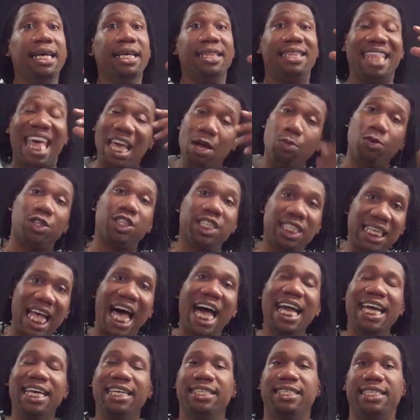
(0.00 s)
They were
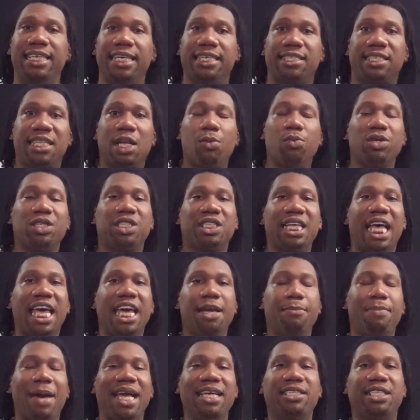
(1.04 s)
scientists that were
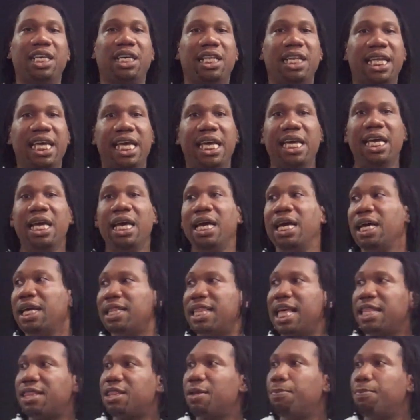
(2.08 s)
saying basically
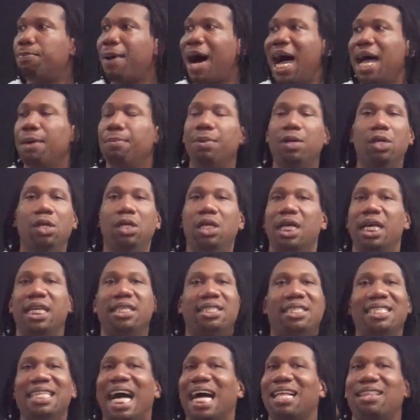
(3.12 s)
that the Bible
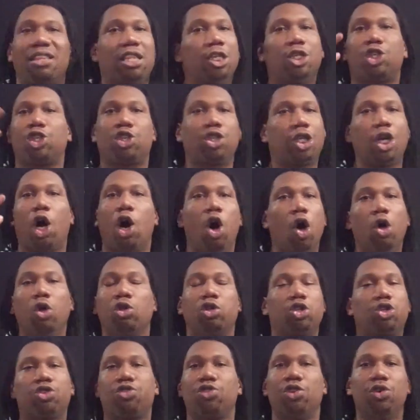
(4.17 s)
is not the whole
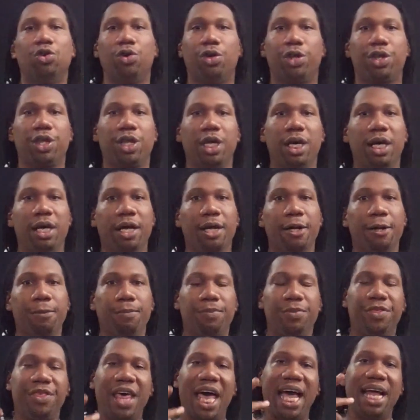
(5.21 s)
truth.
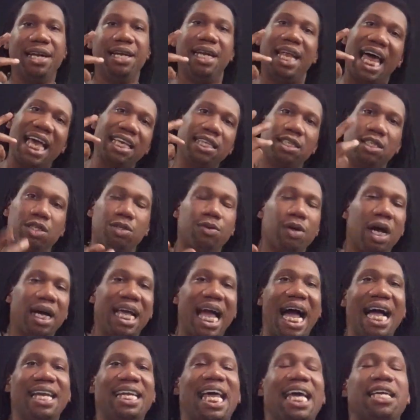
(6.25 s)
That like a
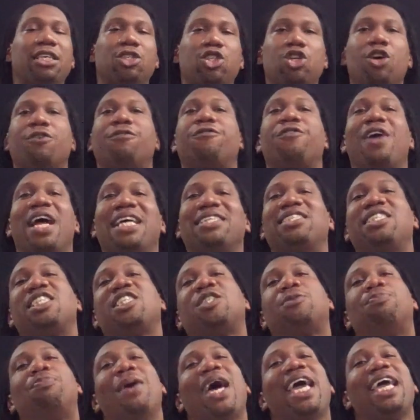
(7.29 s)
guy like Sir
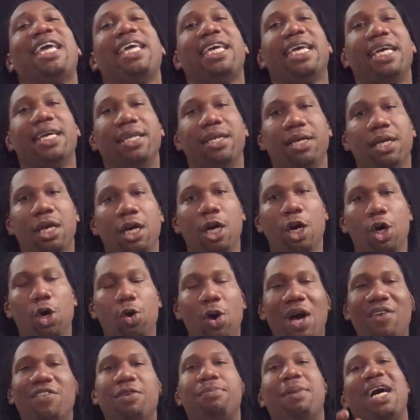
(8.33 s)
Francis Bacon, who
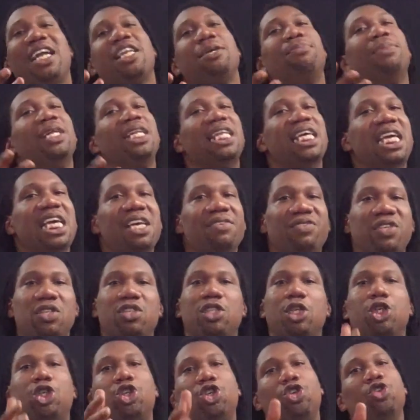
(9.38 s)
everybody believes is
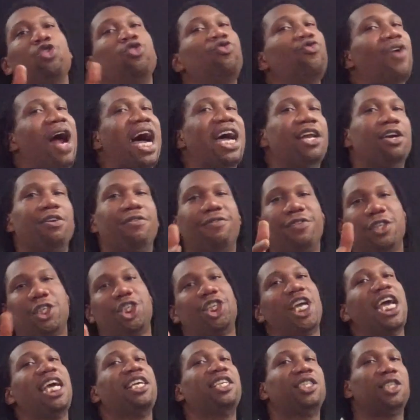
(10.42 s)
the true writer for
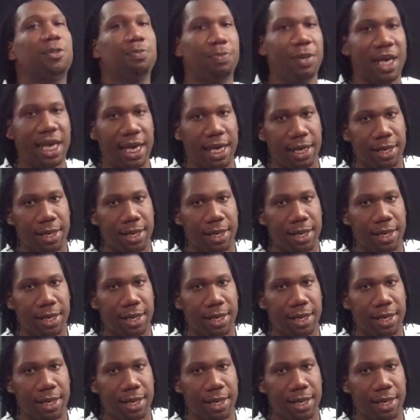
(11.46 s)
Shakespeare.